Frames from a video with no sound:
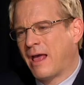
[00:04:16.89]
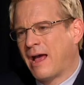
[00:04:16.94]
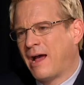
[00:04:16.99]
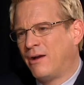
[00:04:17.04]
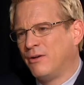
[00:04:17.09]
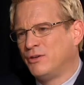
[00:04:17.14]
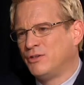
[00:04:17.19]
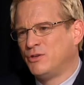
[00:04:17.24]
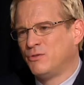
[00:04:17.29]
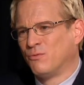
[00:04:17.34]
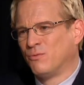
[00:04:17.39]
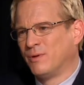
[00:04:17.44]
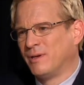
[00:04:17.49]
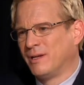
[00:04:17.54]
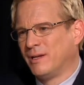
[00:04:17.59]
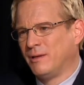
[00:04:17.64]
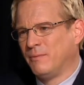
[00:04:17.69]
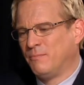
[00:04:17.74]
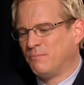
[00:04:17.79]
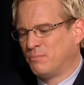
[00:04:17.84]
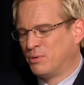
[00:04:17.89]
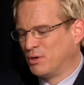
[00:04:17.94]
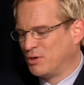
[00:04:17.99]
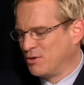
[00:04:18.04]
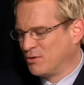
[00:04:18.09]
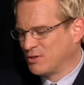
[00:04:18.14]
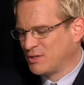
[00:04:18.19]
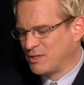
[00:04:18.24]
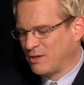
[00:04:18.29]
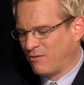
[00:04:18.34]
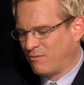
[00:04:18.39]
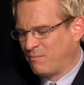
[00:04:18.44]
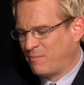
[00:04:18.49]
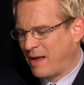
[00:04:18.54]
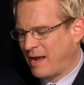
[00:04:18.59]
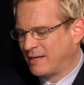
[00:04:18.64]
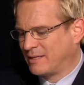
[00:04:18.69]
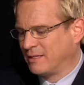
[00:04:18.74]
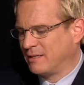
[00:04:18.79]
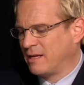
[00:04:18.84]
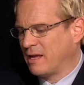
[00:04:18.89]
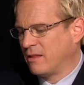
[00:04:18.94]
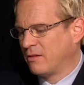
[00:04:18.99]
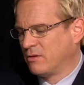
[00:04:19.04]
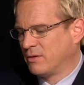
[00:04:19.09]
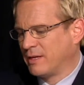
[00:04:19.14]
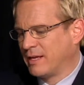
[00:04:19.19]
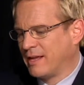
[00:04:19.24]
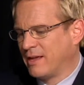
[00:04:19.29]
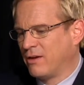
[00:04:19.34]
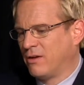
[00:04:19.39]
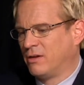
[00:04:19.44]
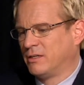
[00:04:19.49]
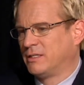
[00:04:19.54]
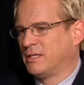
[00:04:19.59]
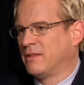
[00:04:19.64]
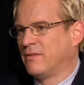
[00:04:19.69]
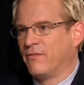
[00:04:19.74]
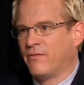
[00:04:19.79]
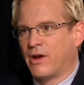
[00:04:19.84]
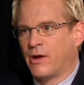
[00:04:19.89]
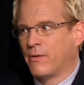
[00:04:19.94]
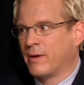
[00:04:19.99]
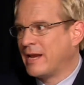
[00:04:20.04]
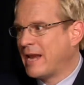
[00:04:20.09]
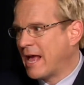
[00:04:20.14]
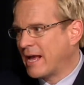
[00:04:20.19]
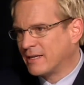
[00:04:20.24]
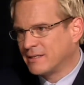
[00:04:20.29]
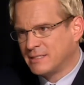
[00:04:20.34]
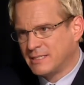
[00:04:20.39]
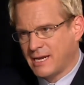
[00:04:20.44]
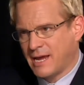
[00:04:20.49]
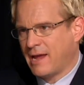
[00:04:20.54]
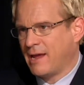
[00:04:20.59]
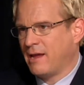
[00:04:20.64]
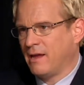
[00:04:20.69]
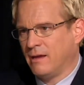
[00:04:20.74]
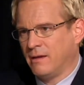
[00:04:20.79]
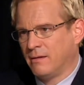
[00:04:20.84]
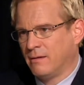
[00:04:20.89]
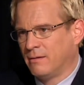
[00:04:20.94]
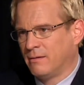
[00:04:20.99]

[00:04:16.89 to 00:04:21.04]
How did you really put yourself back together to get on to the very next day?